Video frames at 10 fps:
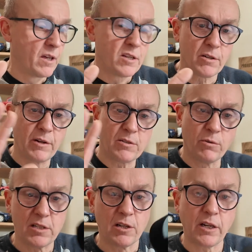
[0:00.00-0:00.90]
So it's
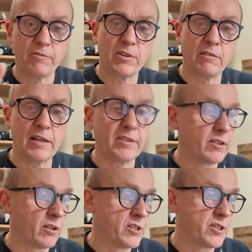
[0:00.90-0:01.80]
always looking for the right
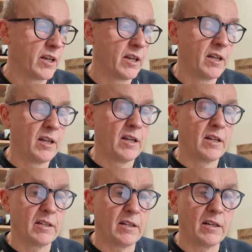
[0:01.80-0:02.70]
technology.
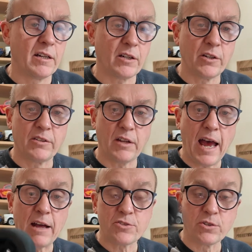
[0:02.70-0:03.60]
I could
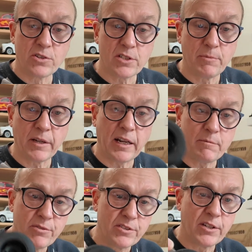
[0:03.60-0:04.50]
outsource them and get
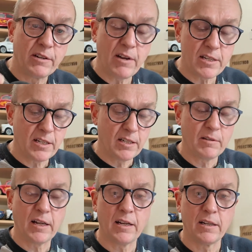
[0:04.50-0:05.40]
them printed in resin,
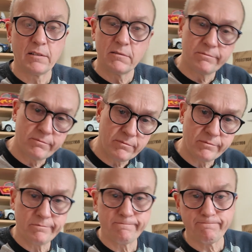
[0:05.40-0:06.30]
then
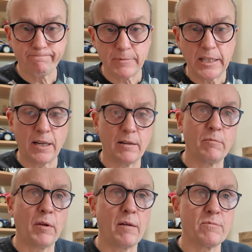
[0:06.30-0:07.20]
yeah,
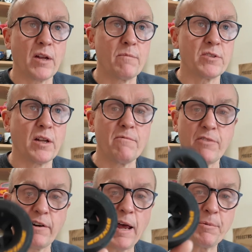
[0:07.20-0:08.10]
I'm
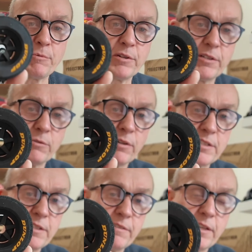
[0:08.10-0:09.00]
very happy with the
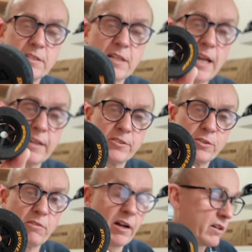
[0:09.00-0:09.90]
quality of these, and they
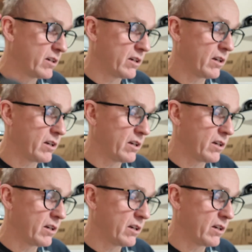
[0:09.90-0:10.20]
do run.